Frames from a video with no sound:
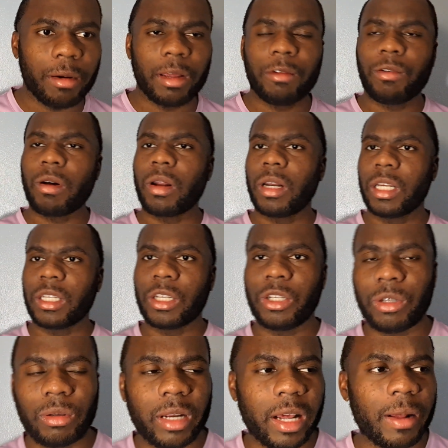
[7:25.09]
He felt the need to
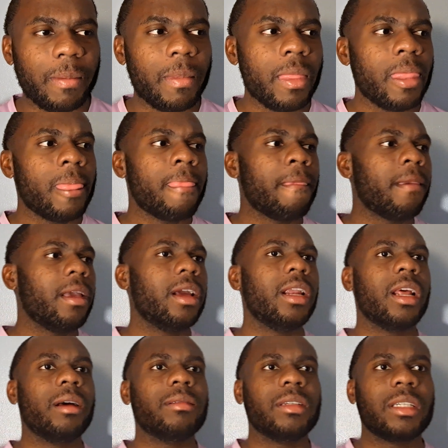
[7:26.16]
do that. You
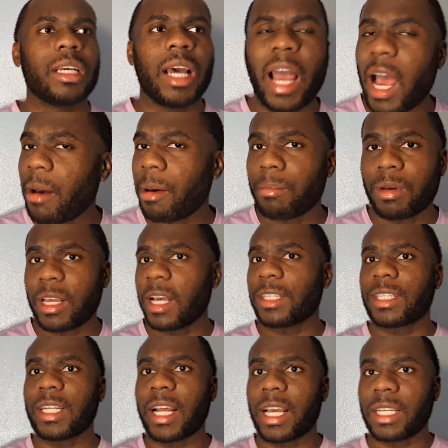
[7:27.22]
know what I'm saying? I'm
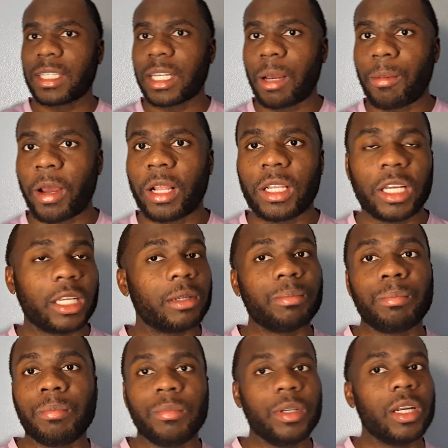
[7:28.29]
cussing at him. I'm like, look,
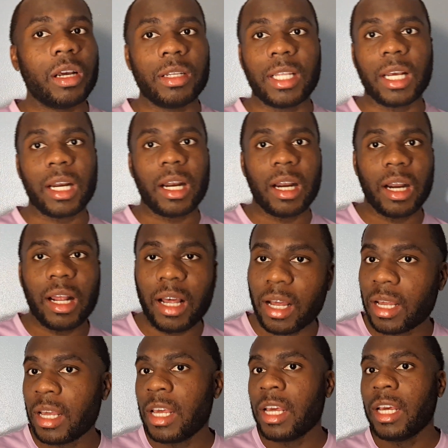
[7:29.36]
you know, da da da.
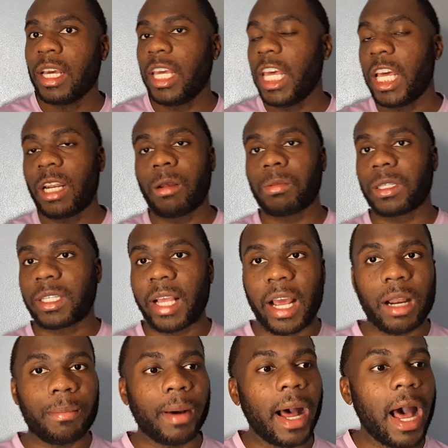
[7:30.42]
He ended up
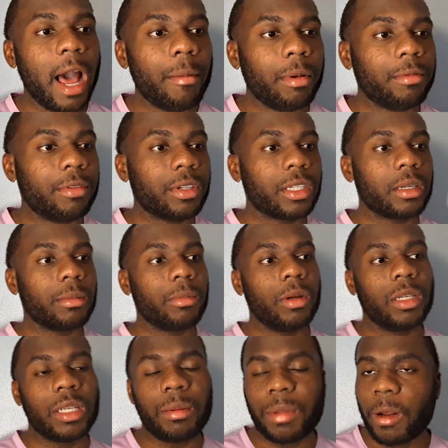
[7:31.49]
standing behind me for some
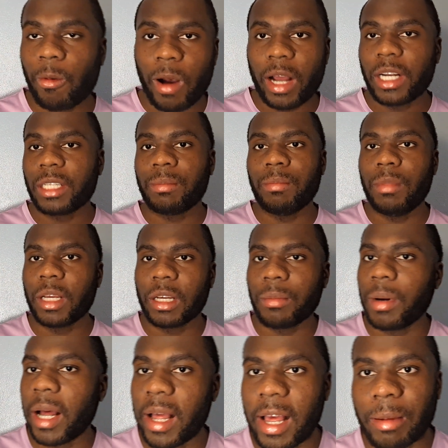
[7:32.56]
reason. I'm like, why this nigga
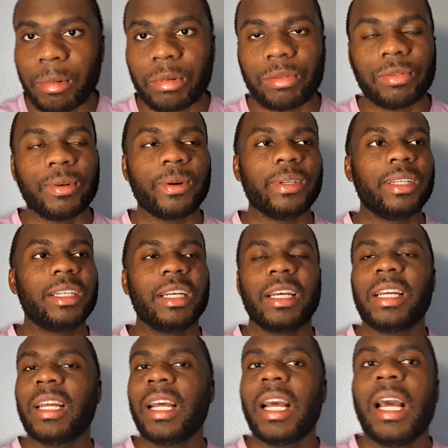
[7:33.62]
behind me for it?
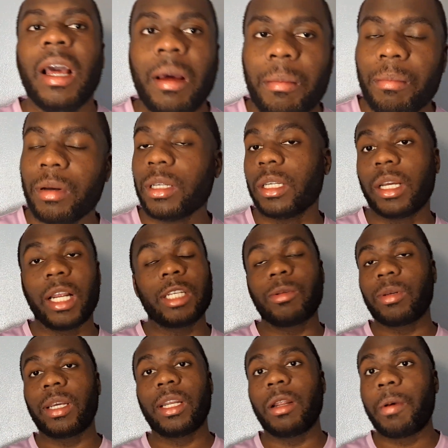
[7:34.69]
But yeah, that's what
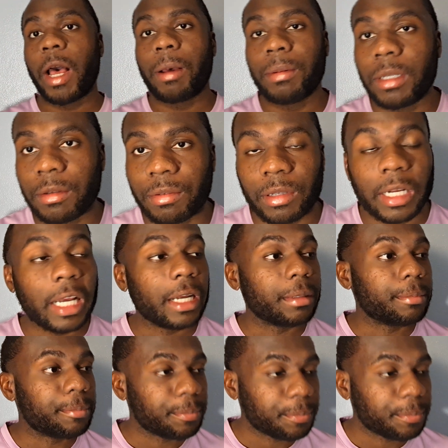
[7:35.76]
ended up happening for that.